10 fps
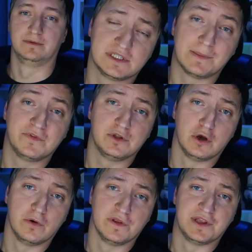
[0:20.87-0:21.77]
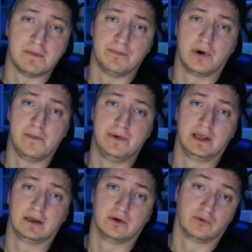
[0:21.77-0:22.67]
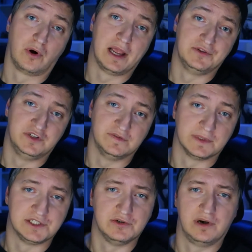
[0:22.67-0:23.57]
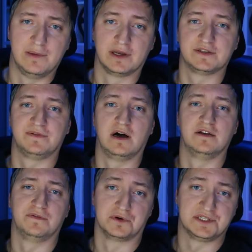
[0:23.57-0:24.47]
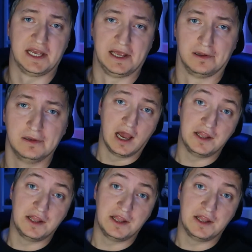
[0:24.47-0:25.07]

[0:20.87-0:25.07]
Some of you know that I'm prepping great Drift Matruri MX5 for sale,